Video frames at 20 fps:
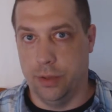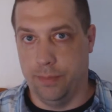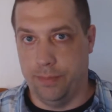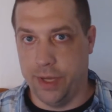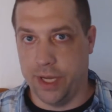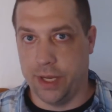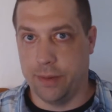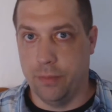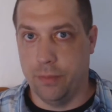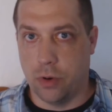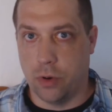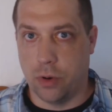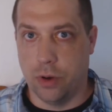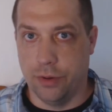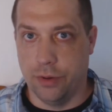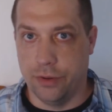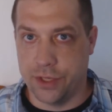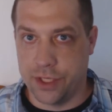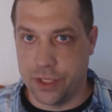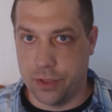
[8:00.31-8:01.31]
The big
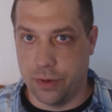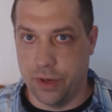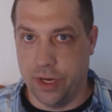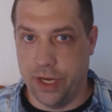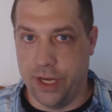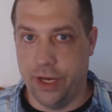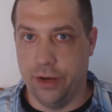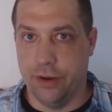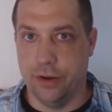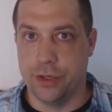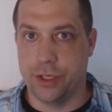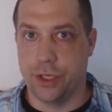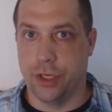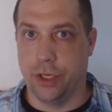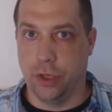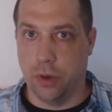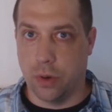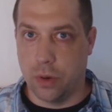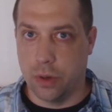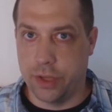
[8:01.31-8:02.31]
moral of the story here is
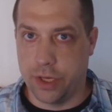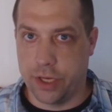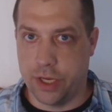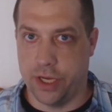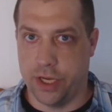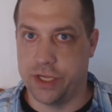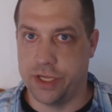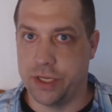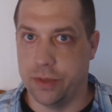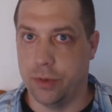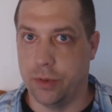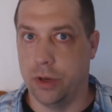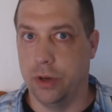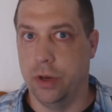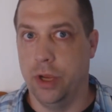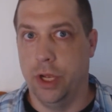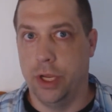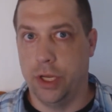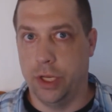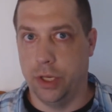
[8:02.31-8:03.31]
you're the customer,